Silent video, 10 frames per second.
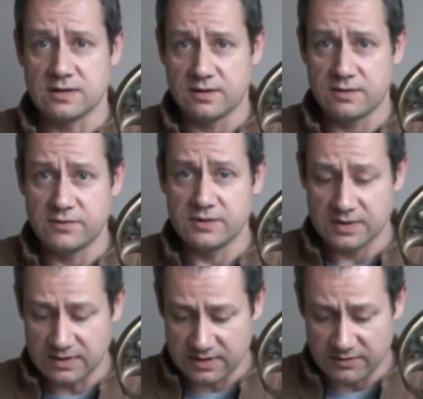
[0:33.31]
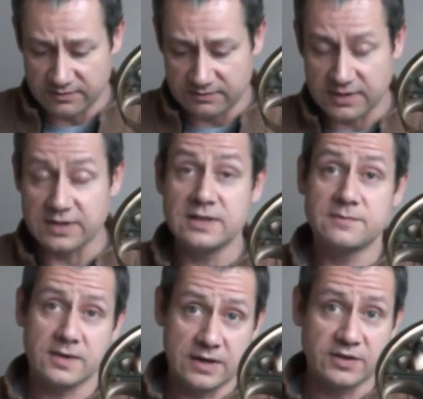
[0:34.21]
at the
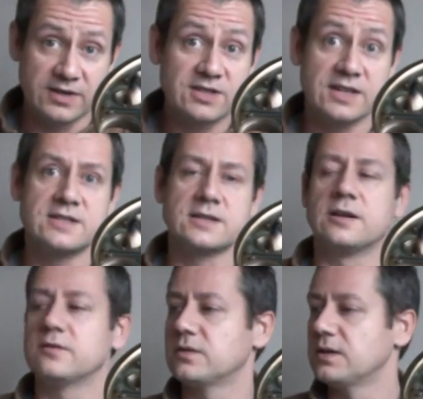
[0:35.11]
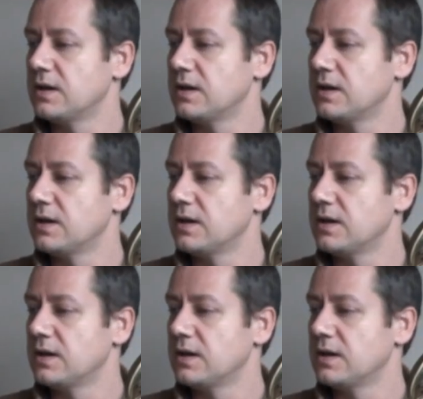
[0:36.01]
disc itself.